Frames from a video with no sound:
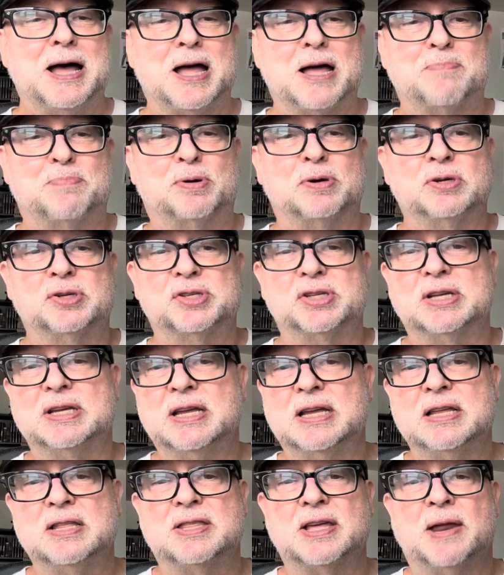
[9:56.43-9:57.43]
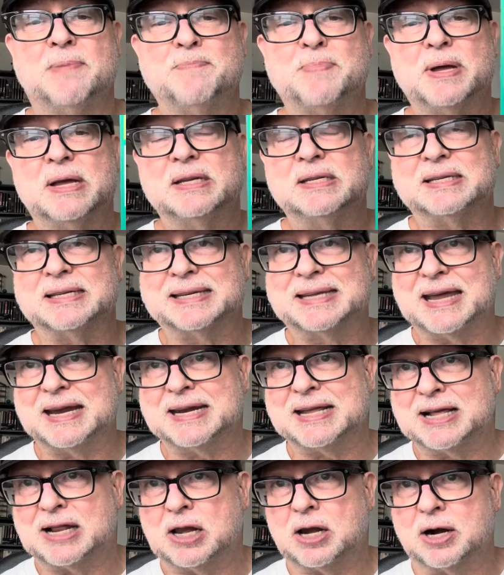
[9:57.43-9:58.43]
Percy Heath on bass and
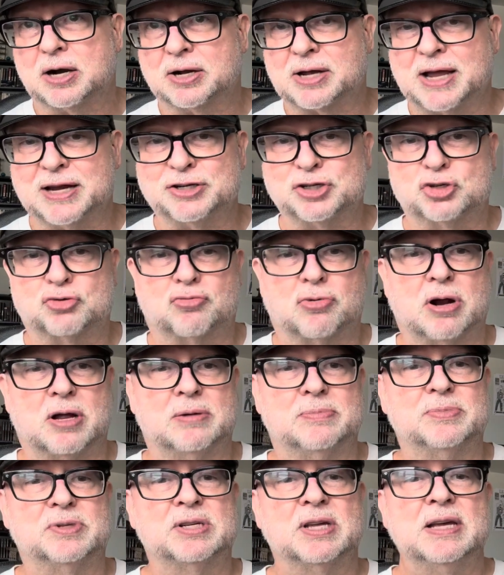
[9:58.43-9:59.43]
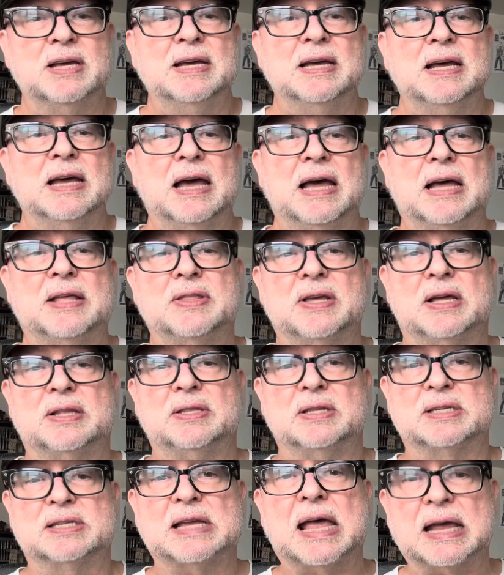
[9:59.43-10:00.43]
Kenny Clark on drums. And then
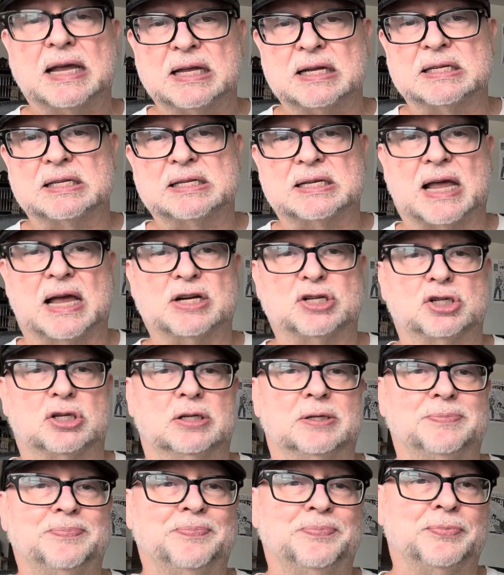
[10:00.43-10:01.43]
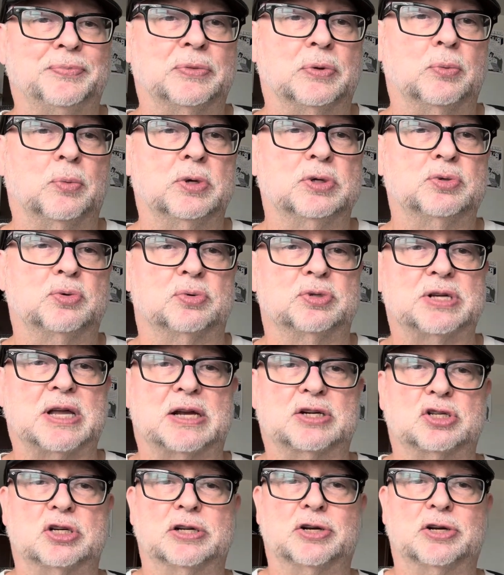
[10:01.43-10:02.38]
the second session, which was actually